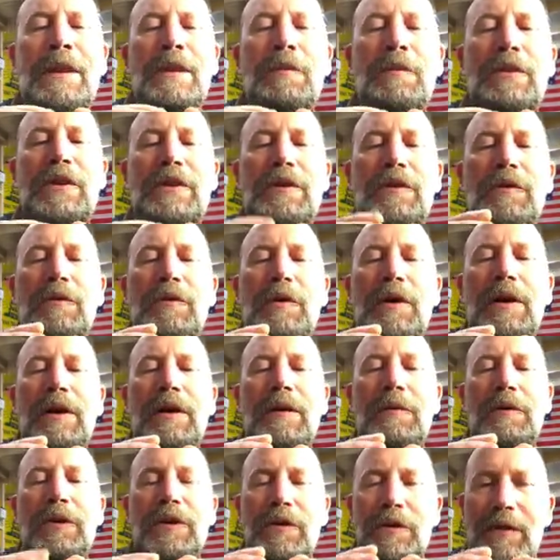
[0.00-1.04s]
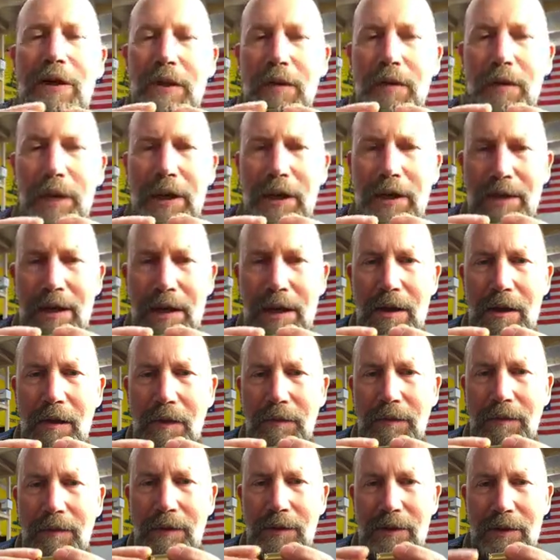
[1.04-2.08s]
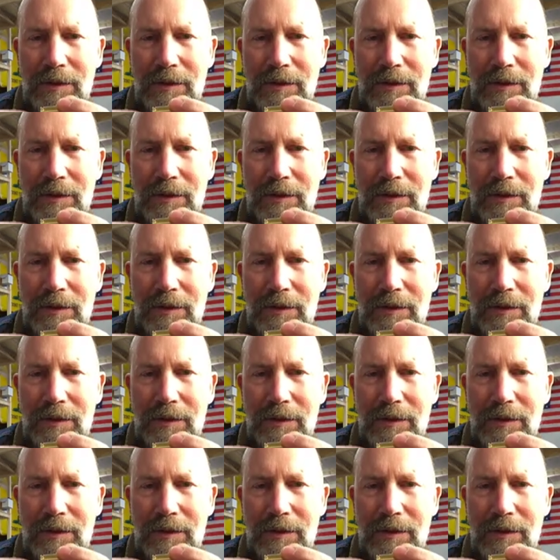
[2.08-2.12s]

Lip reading: When you narrow that down,